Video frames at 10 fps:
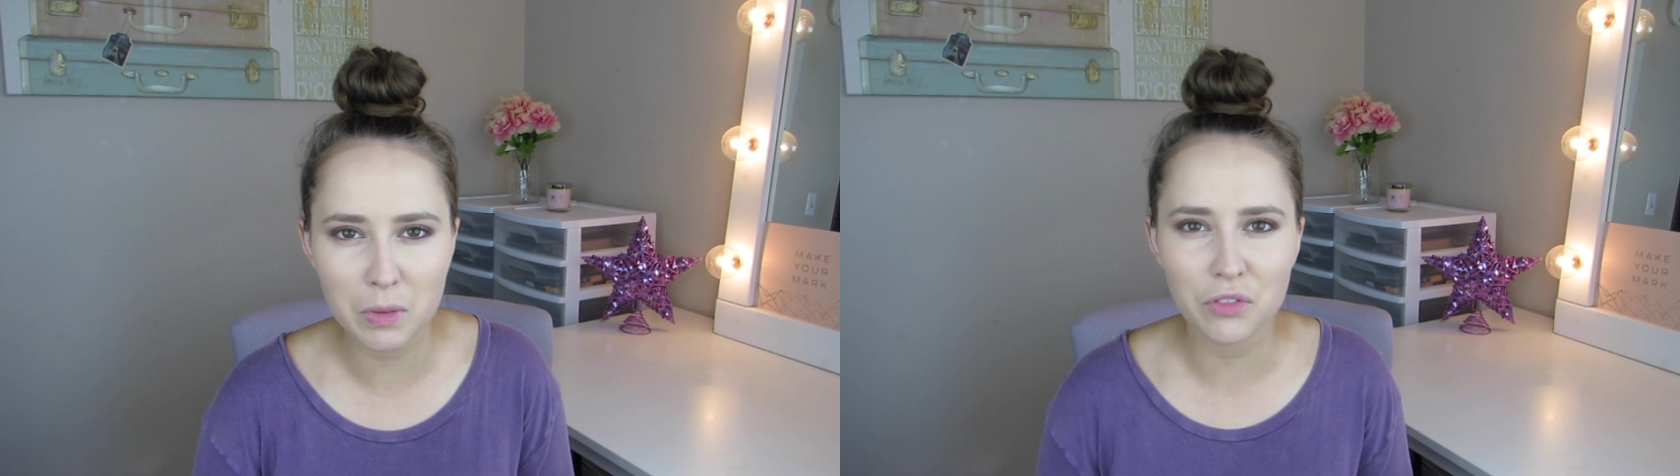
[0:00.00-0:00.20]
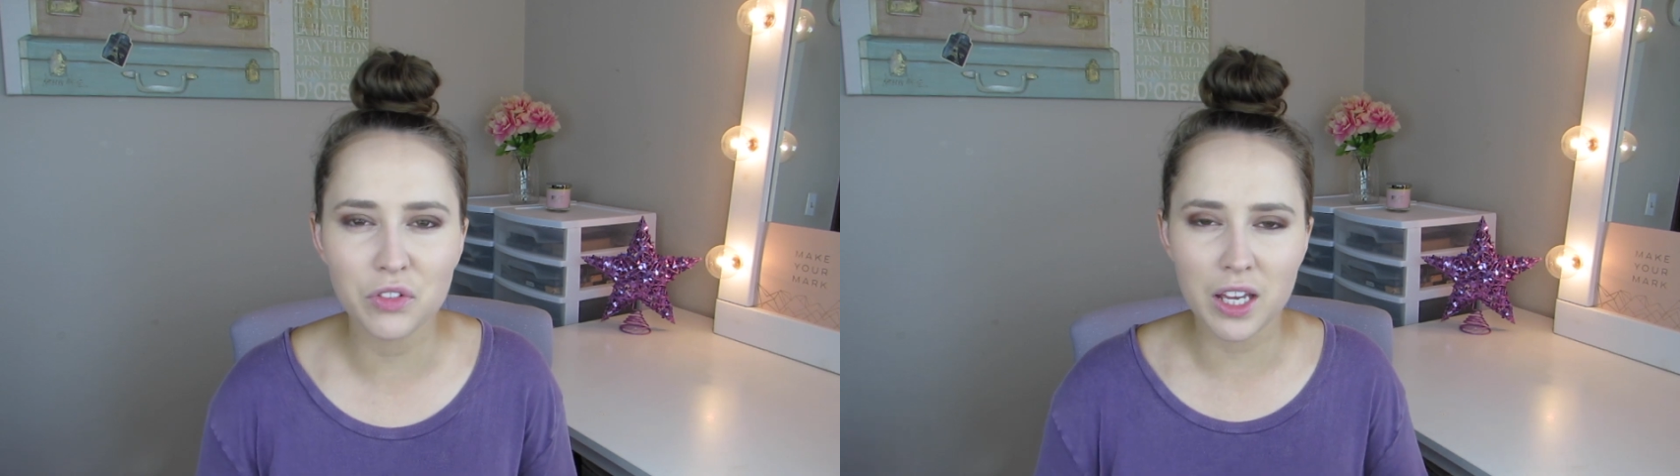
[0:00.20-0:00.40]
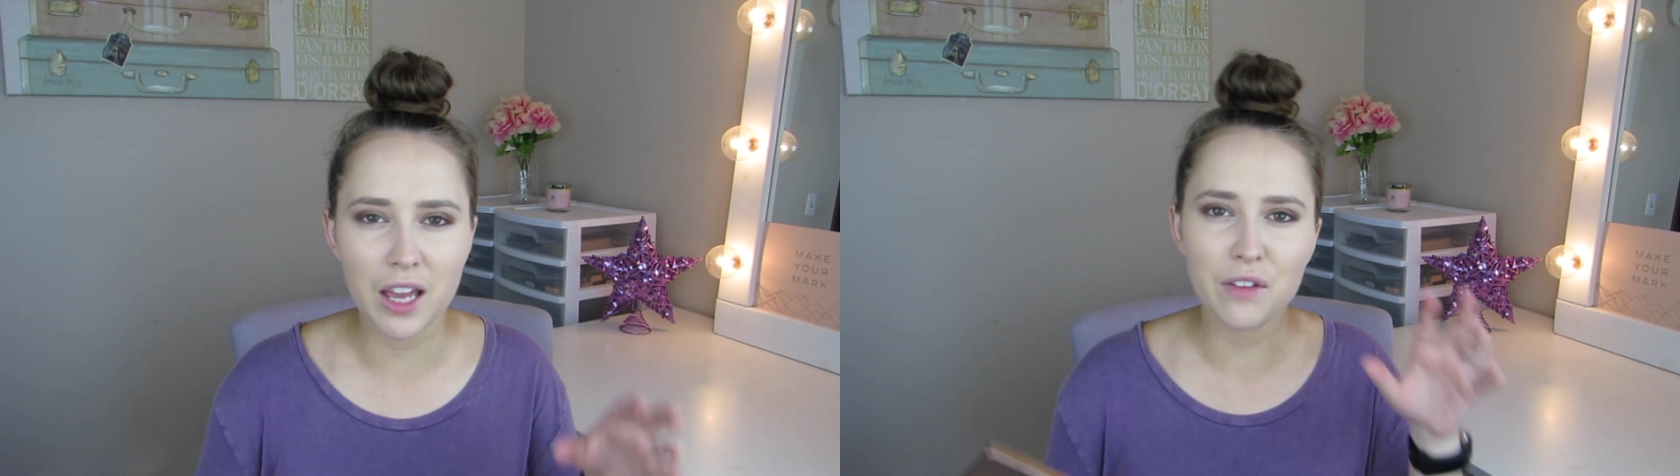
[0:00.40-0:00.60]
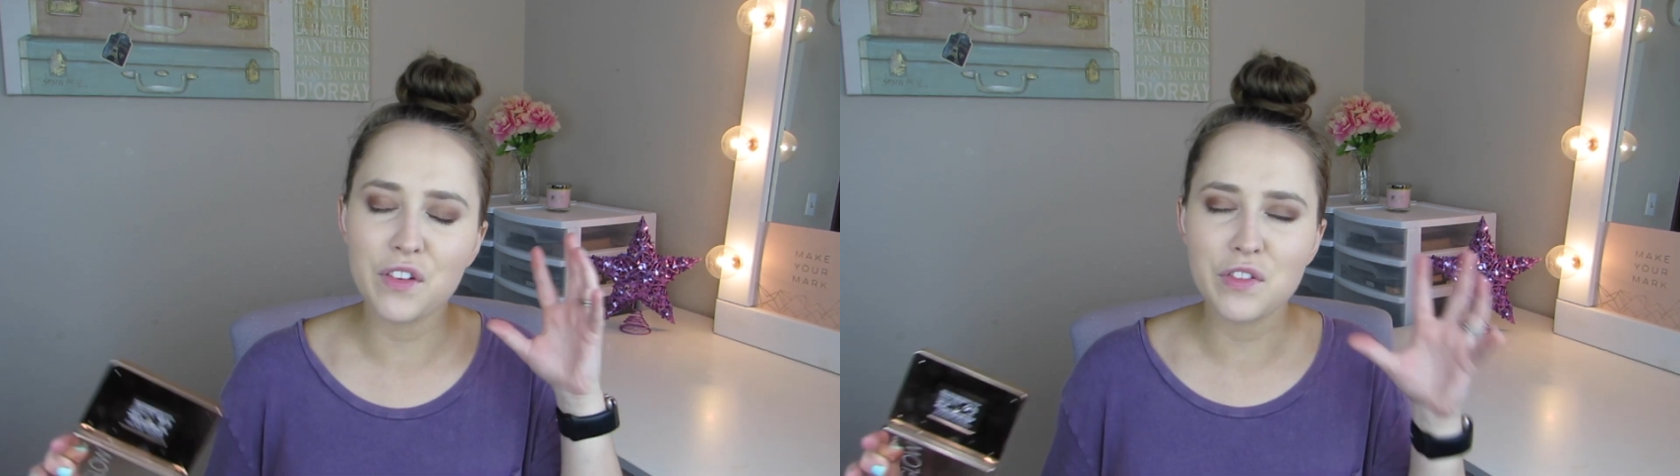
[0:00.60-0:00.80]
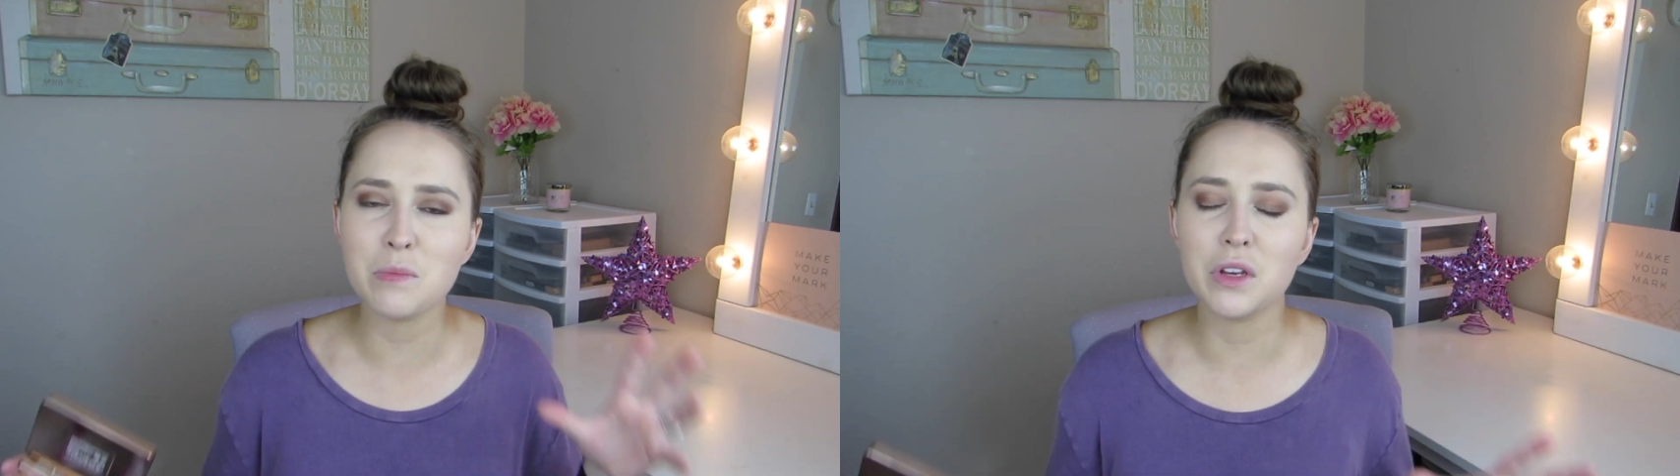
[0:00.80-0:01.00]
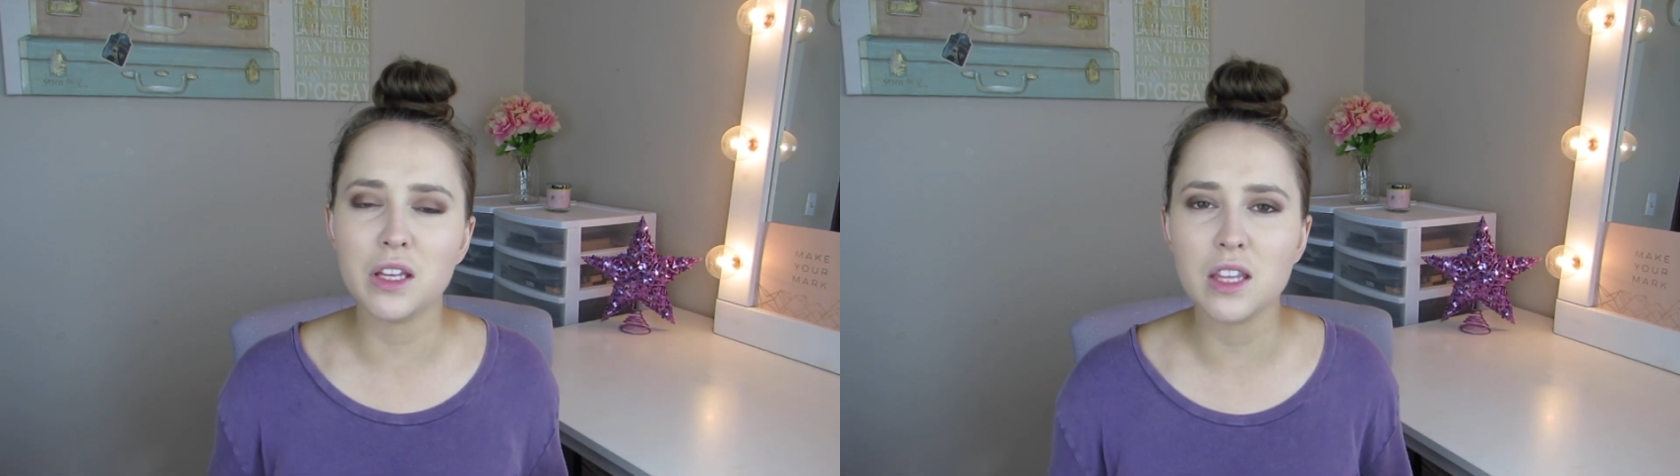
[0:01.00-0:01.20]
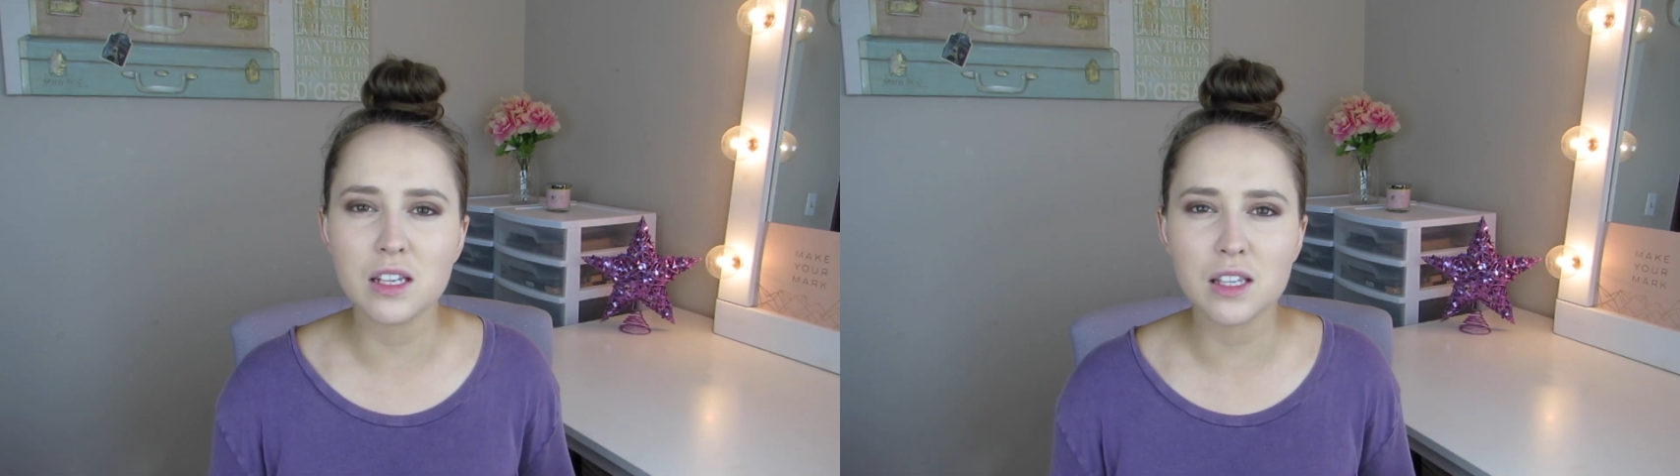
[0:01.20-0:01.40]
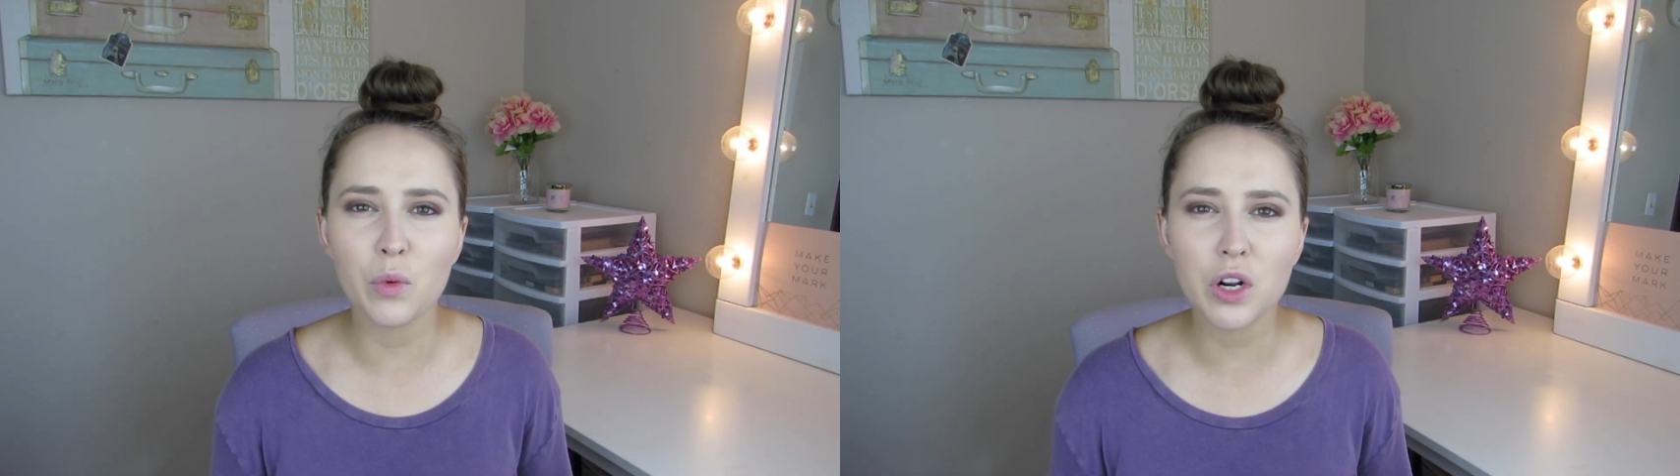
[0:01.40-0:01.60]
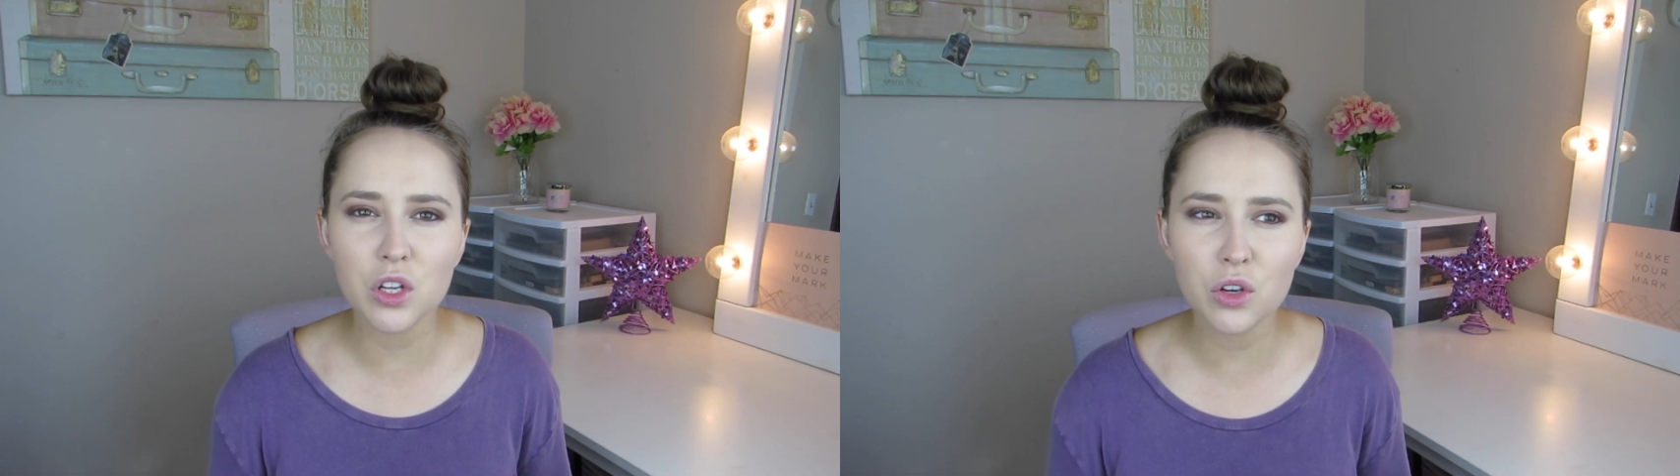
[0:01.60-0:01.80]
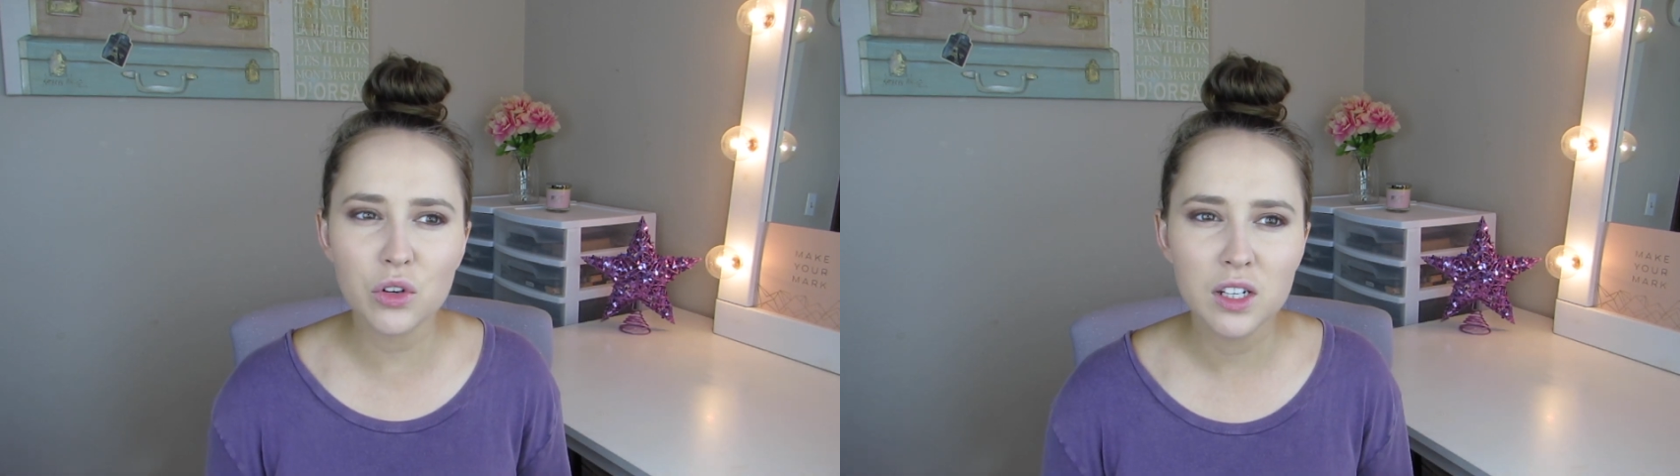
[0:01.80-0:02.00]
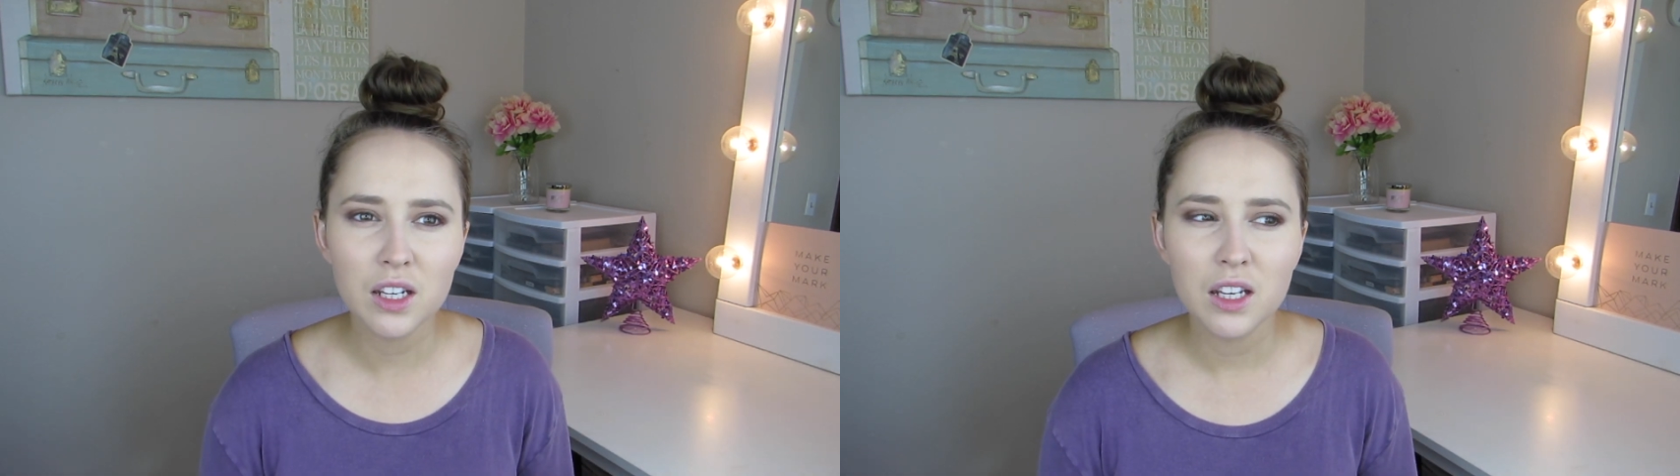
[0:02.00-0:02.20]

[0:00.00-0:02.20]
but I feel like I have 50 million things I want to do,